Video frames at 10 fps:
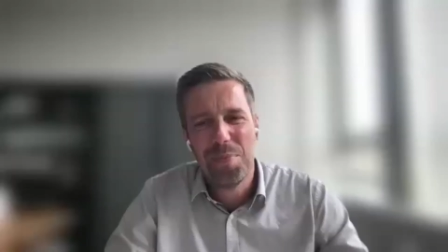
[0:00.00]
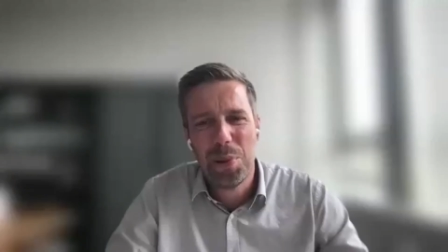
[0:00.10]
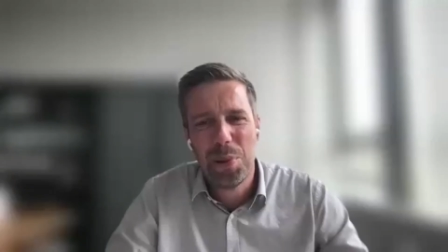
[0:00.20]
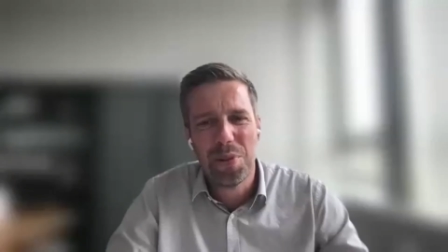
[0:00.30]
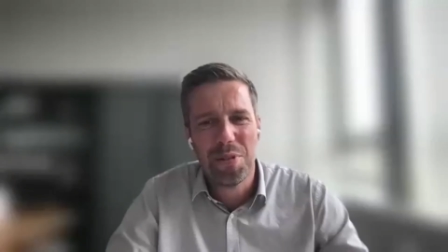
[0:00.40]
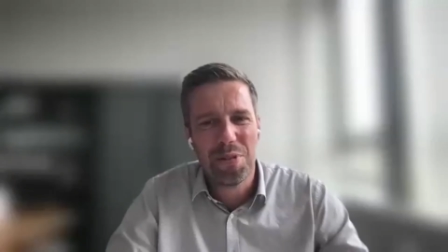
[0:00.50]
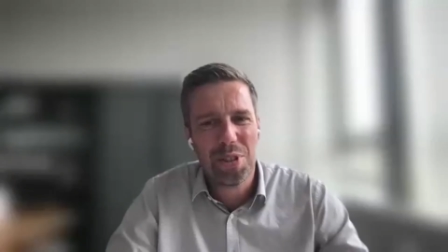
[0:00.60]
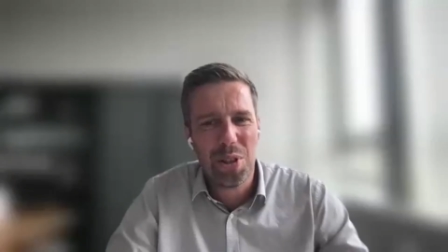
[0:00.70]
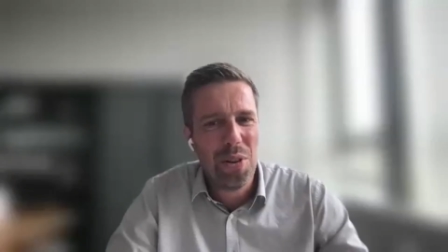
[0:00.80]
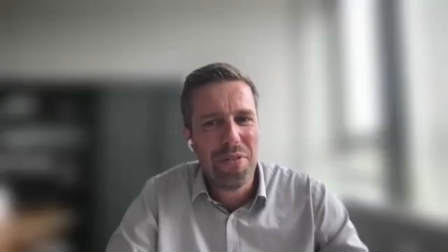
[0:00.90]
on pure
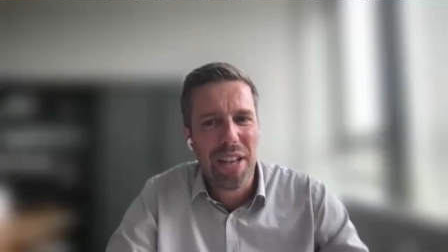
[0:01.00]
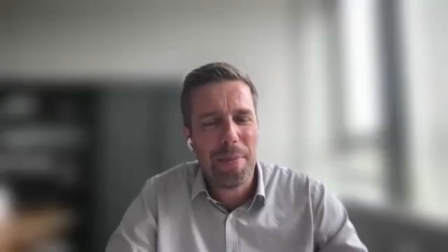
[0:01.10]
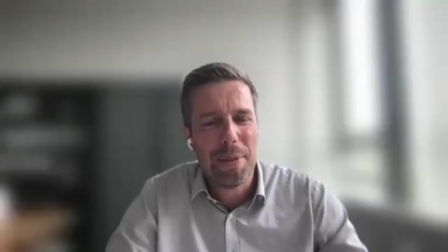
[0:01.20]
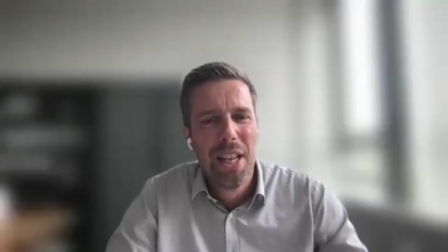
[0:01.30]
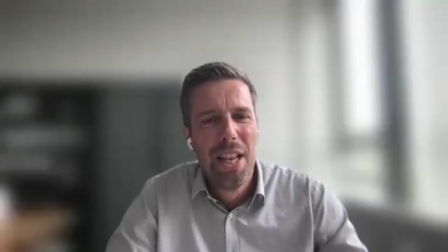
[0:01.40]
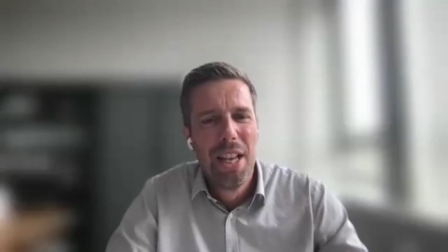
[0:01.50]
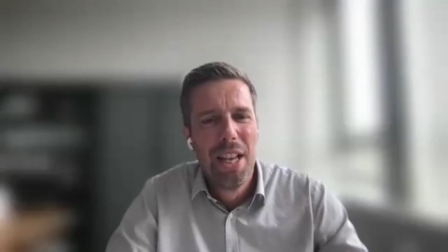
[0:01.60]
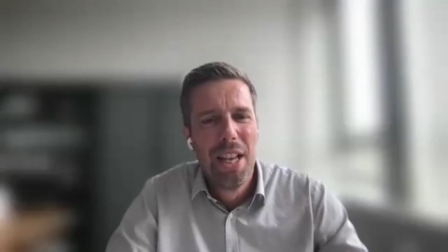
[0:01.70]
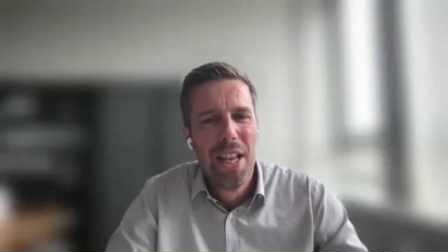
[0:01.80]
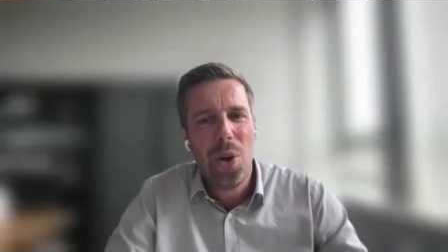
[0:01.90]
slow fiber.
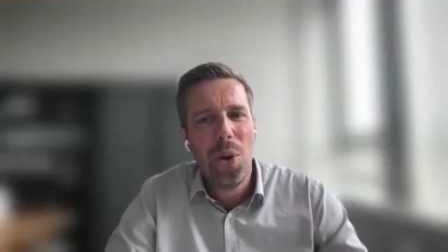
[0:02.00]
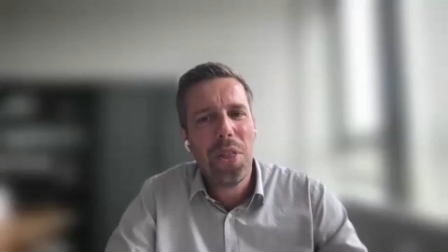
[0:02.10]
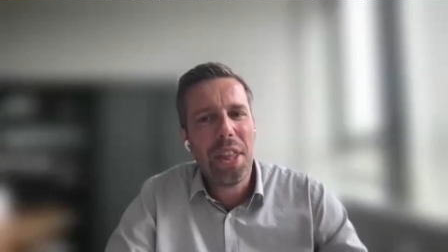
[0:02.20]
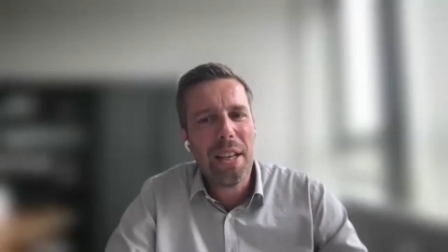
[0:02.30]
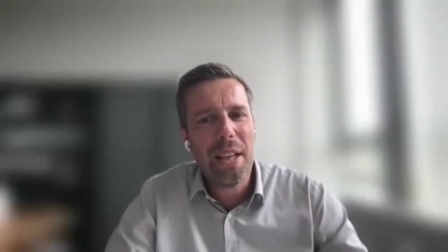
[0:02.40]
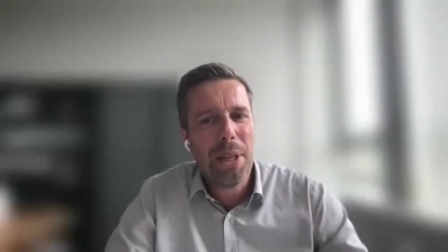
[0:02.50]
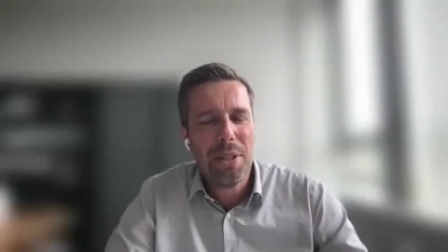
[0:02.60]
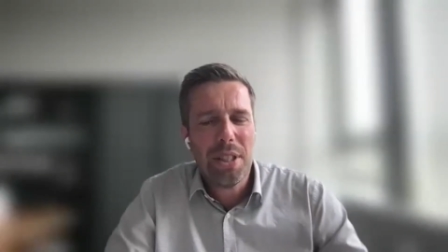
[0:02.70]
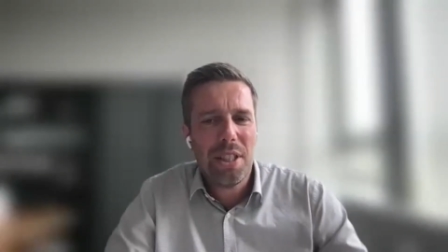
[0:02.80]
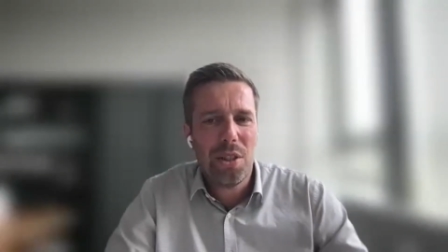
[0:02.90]
So the whole thing
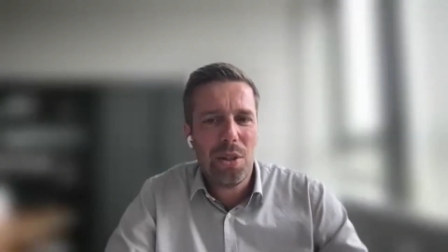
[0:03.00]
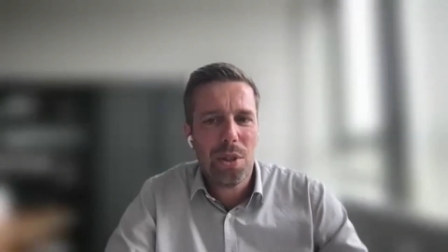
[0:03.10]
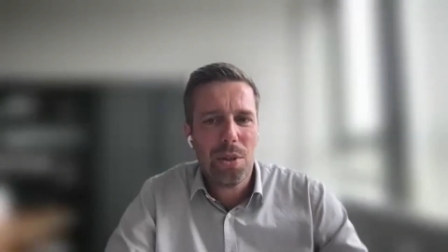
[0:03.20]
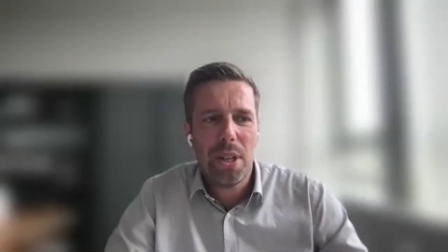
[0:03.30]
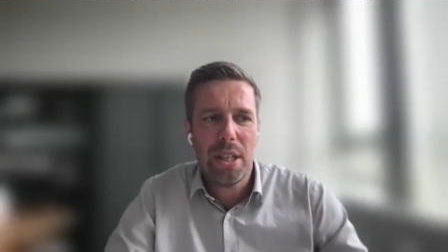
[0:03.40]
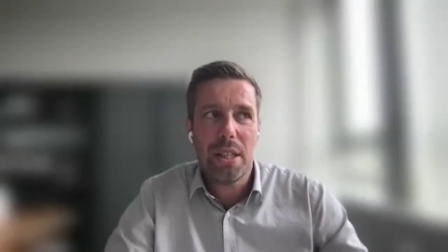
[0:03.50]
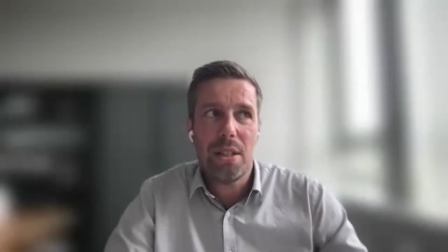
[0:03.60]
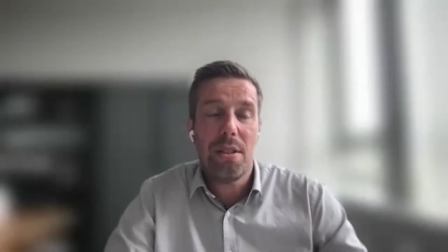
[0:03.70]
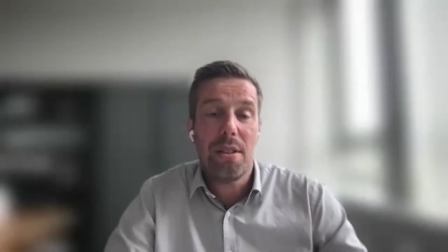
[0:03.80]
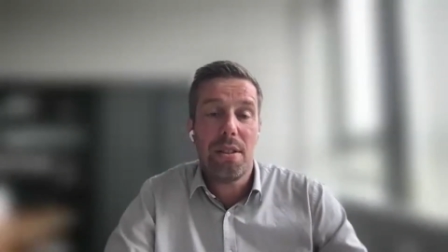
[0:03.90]
about this endurance running
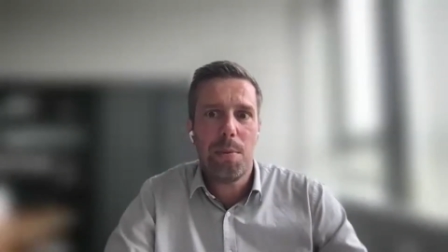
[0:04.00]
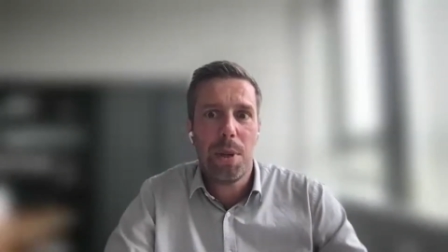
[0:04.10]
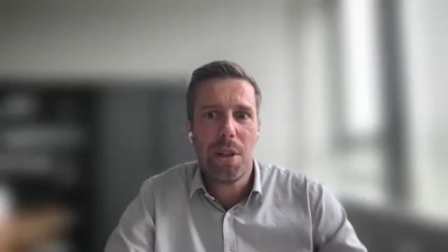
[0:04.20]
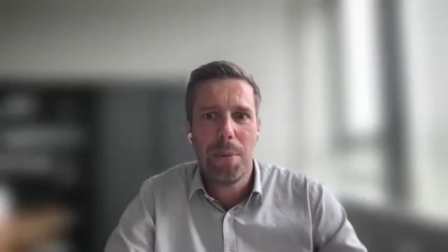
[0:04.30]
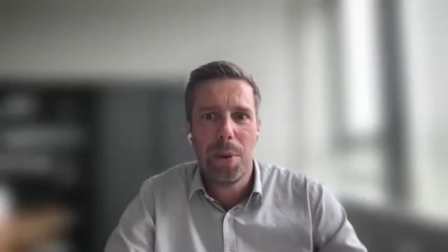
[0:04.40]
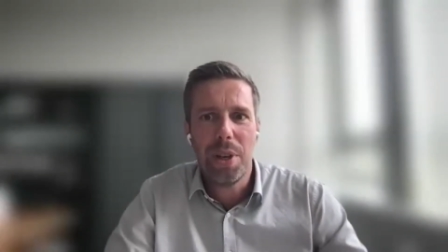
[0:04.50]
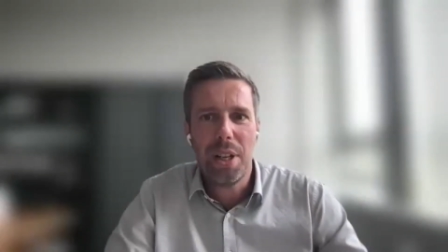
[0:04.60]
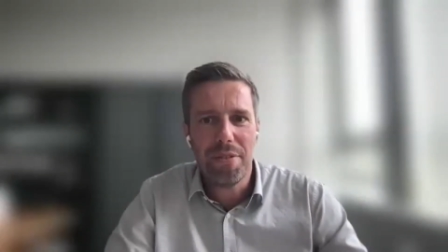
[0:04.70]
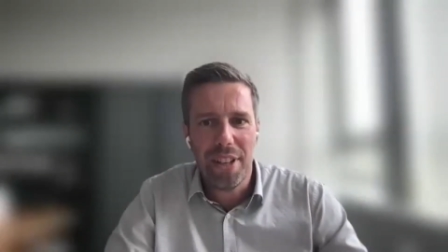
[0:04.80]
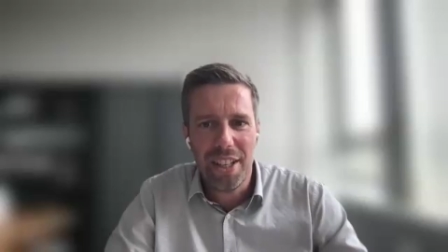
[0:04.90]
is also, it's become a
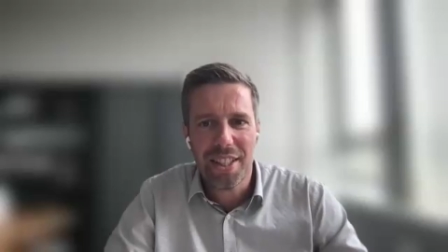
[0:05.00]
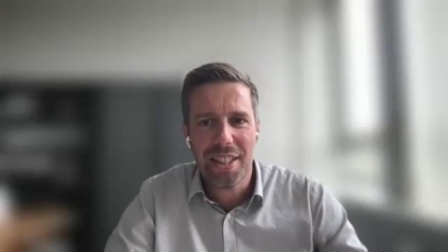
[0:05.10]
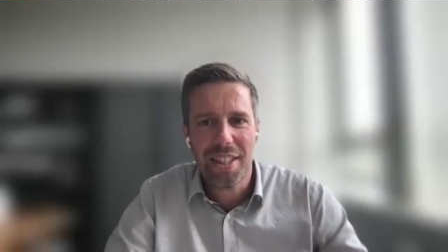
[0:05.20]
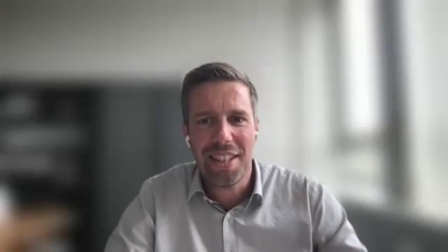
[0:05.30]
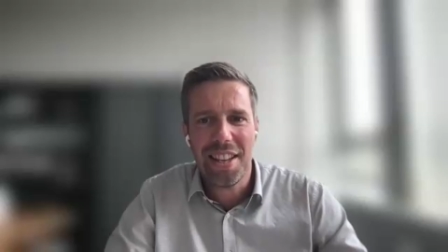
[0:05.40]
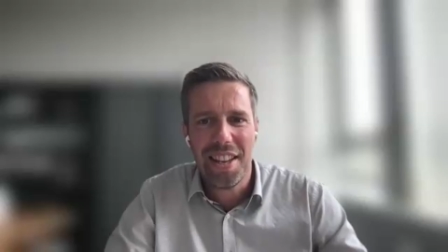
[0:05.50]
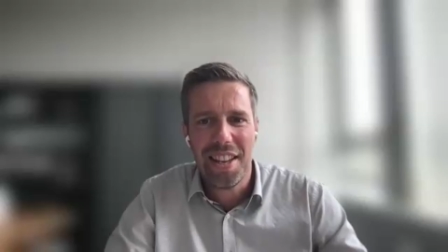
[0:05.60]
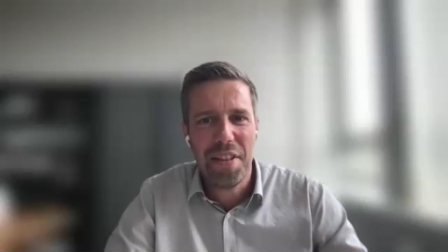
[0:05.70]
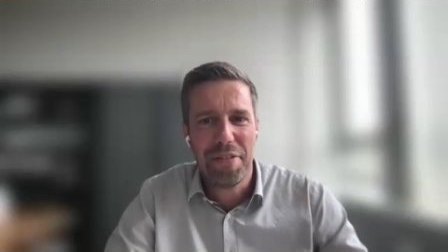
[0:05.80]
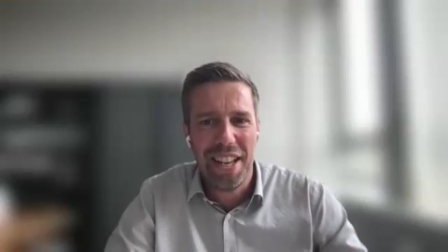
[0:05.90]
really fast
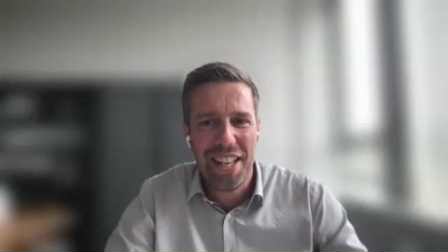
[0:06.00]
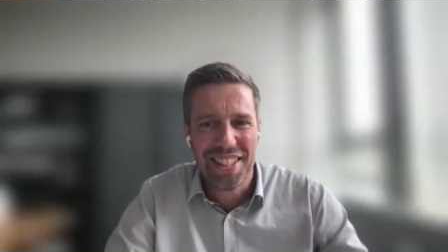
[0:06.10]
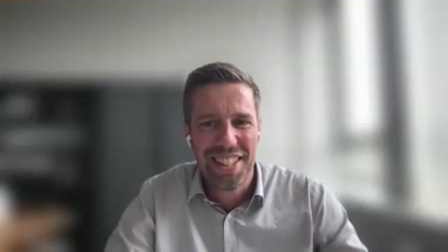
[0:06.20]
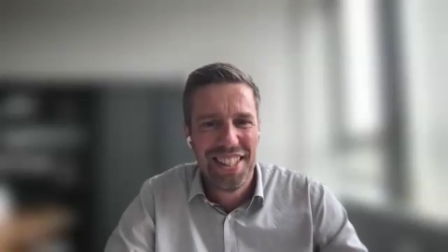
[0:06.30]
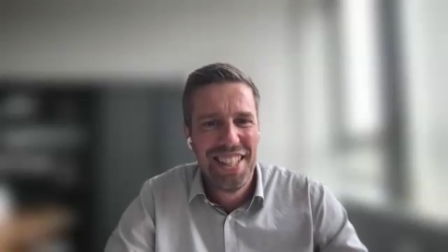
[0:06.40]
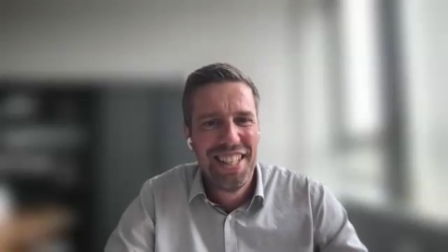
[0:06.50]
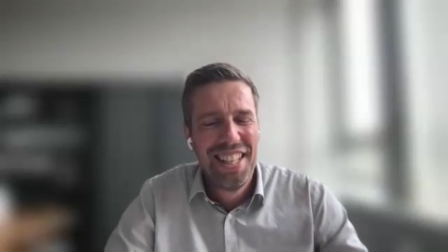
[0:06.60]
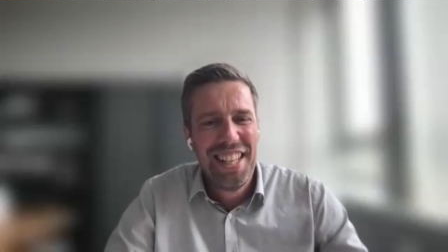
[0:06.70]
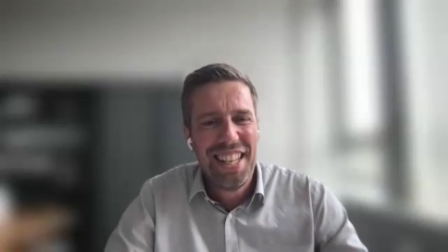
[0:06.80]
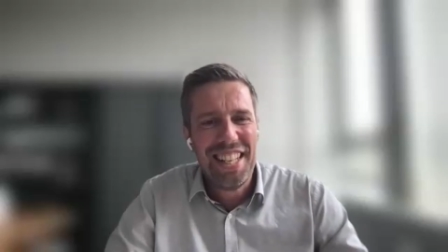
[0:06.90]
event
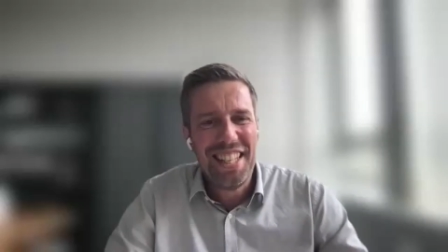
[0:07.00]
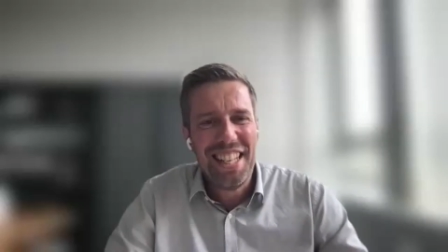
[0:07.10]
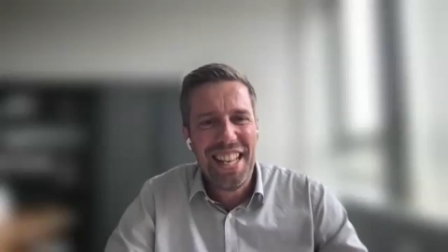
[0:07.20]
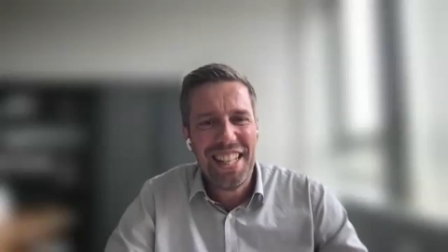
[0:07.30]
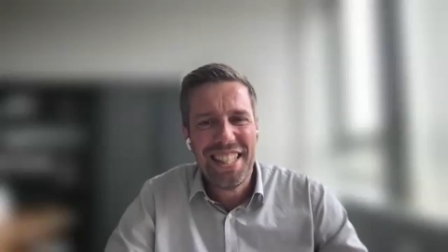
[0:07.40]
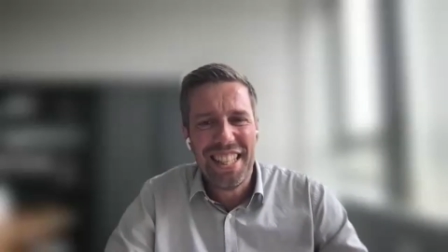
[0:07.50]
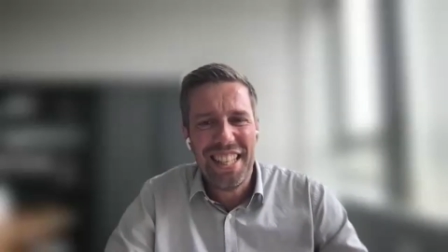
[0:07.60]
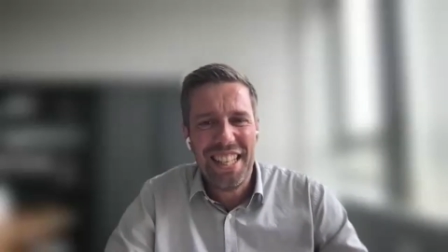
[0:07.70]
in the end.